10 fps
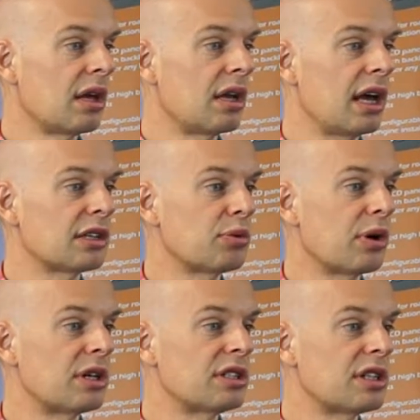Next
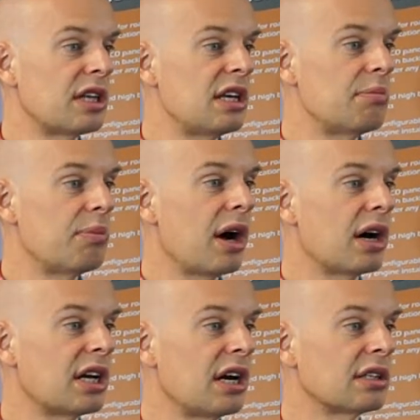one is the bar
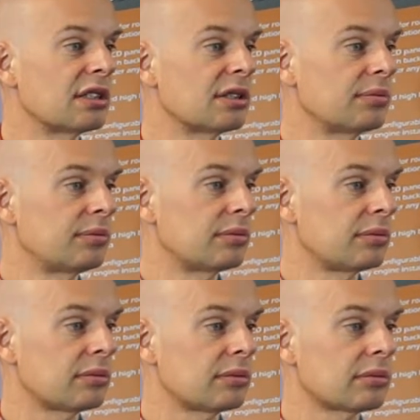chart.
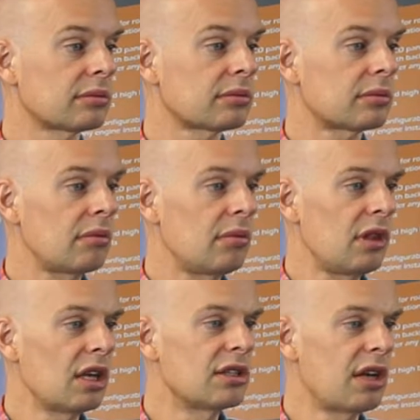
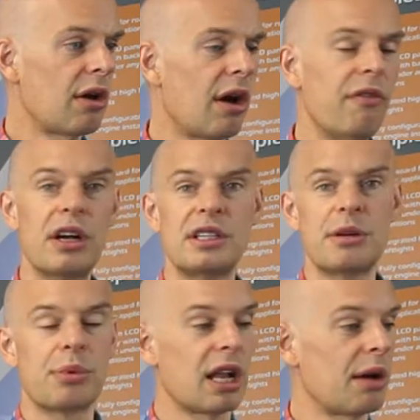So a very
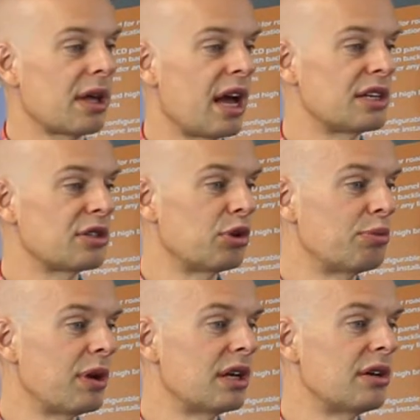typical application would
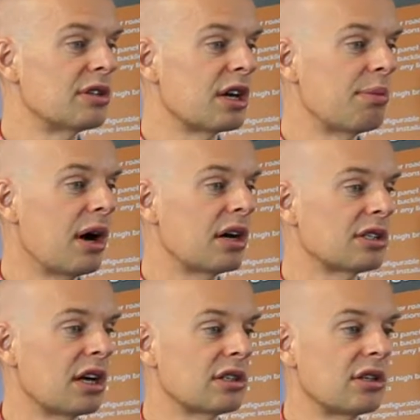be using a bar
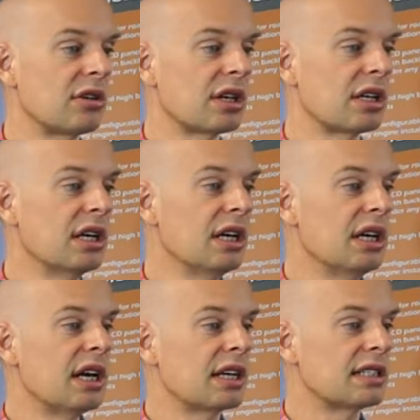chart to look at
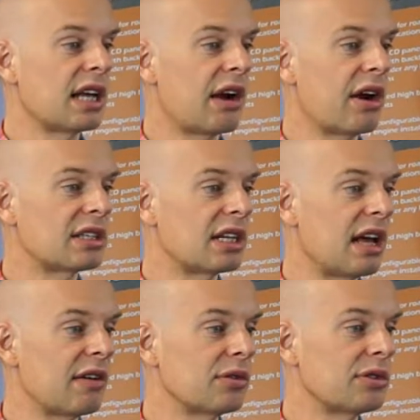acceleration
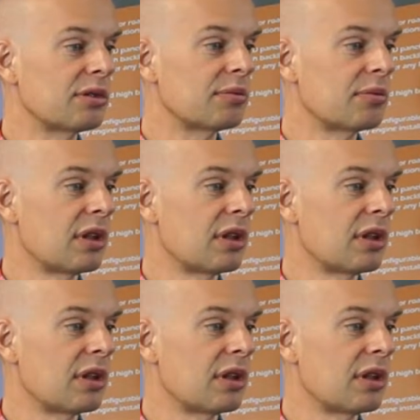levels.